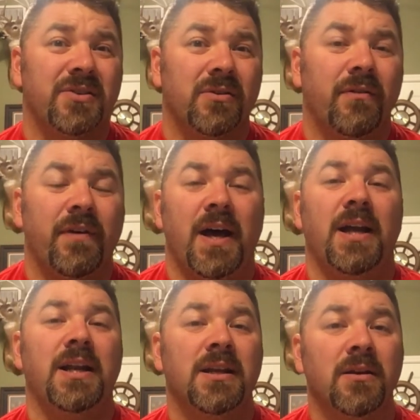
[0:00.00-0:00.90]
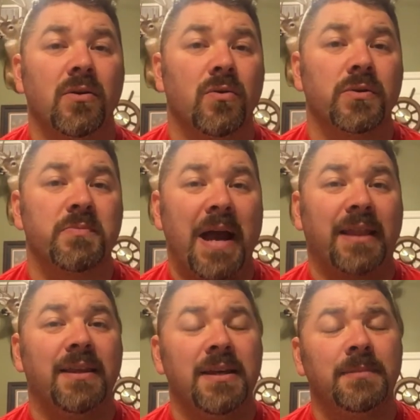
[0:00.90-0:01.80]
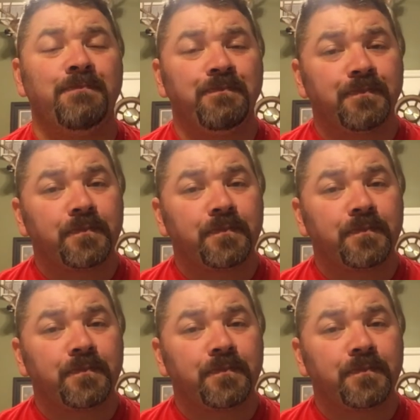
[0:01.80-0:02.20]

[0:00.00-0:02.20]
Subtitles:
certified. And of course, back then,